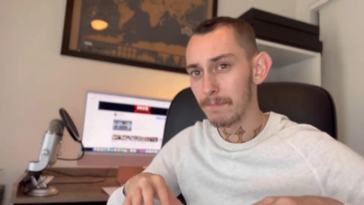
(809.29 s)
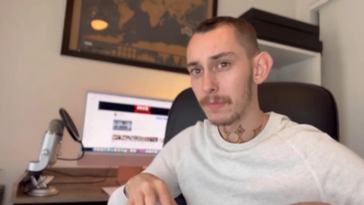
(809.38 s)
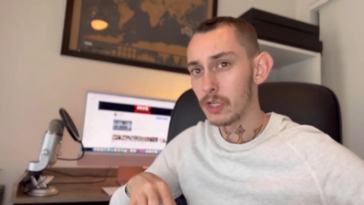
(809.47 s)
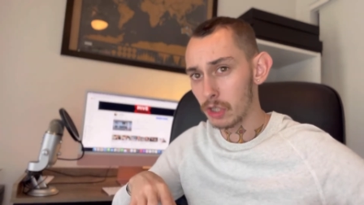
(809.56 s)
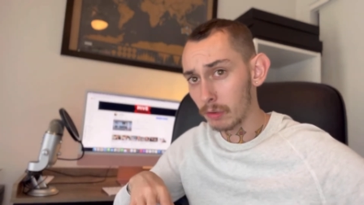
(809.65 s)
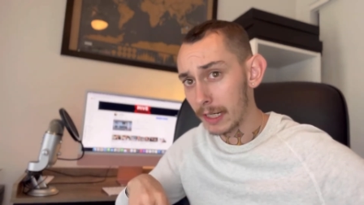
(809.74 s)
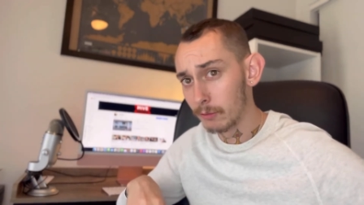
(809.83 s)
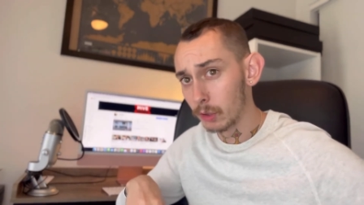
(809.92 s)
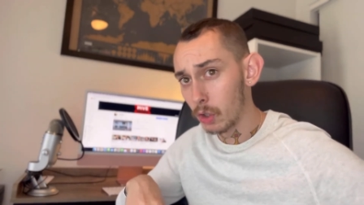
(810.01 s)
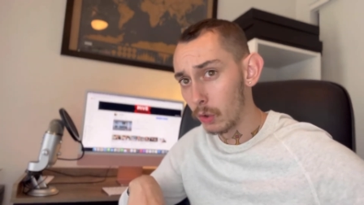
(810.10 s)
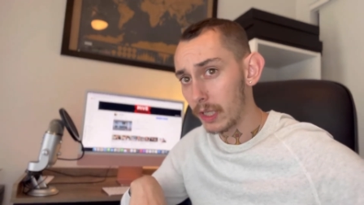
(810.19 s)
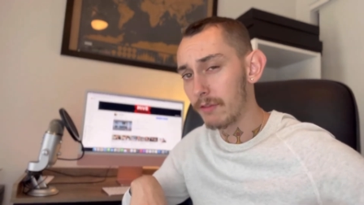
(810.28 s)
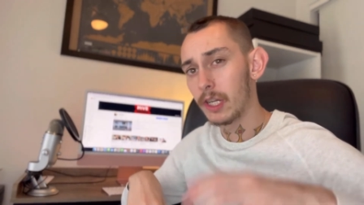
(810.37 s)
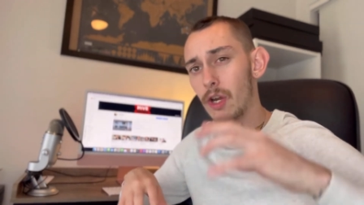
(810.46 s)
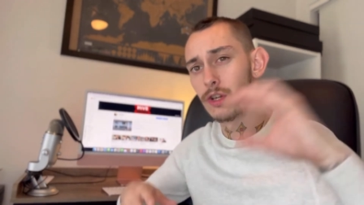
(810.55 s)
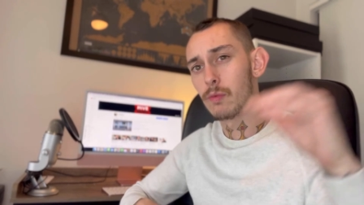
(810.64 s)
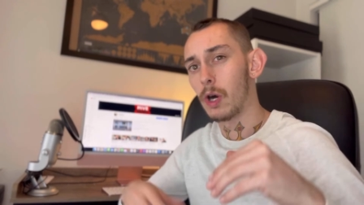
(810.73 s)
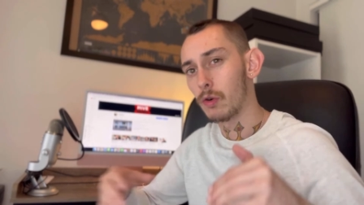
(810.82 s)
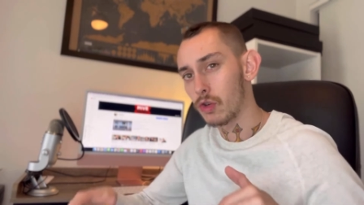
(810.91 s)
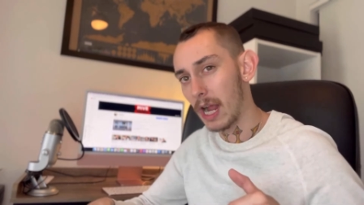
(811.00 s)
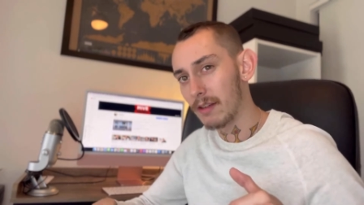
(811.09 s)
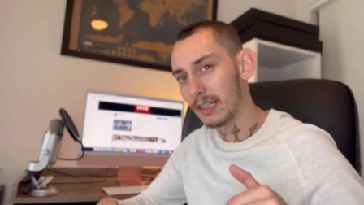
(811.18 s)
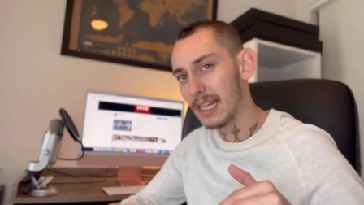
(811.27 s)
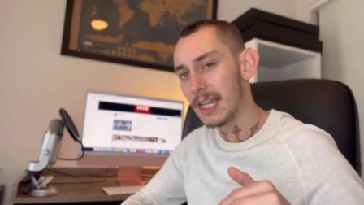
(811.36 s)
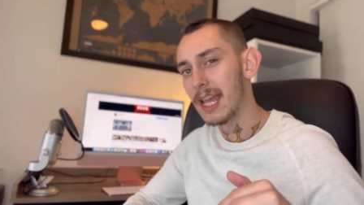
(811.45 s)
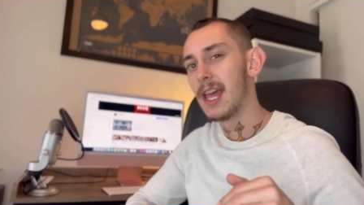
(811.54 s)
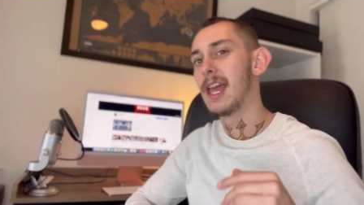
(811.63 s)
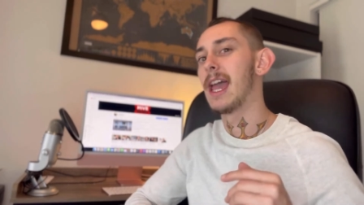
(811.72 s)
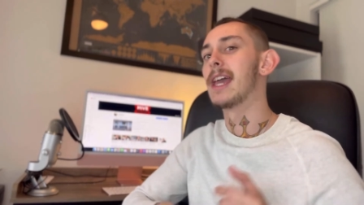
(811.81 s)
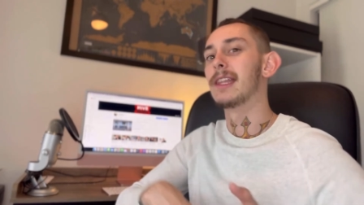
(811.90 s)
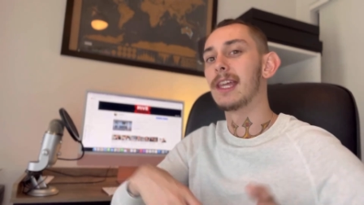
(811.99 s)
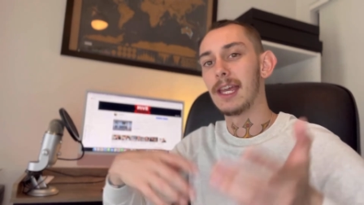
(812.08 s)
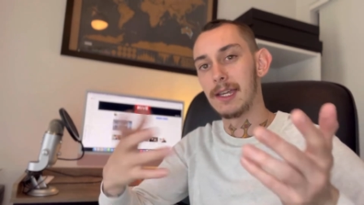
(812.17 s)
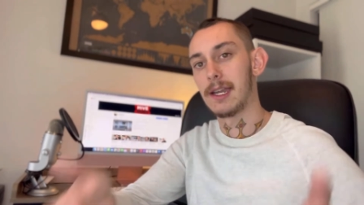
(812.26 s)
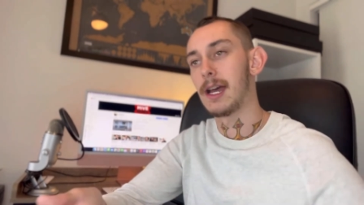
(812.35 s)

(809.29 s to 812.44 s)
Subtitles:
screen recording videos while traveling. And then